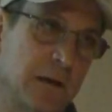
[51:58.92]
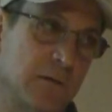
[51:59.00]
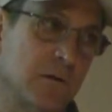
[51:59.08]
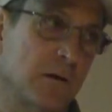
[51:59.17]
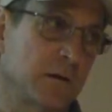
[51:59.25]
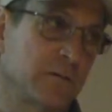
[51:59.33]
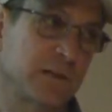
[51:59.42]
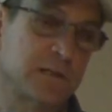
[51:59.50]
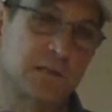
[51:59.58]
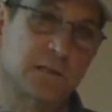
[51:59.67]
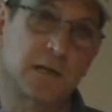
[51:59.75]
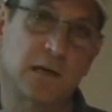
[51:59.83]
alcohol
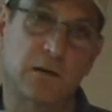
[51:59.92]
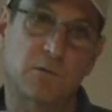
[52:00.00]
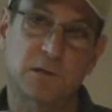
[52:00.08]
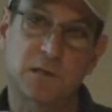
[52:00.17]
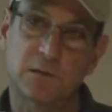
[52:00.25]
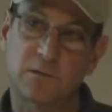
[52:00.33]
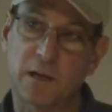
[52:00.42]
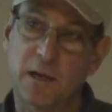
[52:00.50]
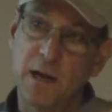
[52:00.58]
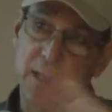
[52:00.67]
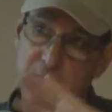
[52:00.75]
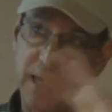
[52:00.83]
divisions didn't know what to do with
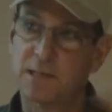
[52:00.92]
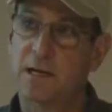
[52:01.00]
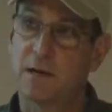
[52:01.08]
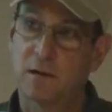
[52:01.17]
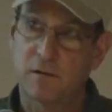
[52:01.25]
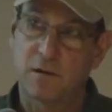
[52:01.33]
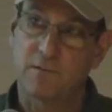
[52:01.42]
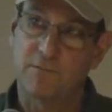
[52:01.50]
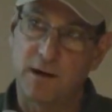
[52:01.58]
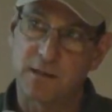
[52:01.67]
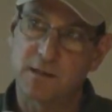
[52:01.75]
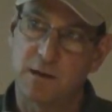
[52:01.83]
it. That's getting
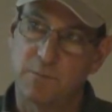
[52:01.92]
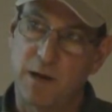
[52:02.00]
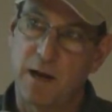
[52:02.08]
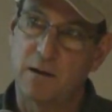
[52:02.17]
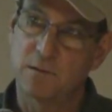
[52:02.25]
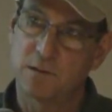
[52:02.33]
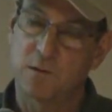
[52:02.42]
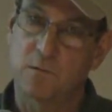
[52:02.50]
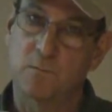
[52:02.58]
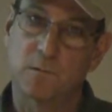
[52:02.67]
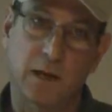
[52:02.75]
clarified some now. So,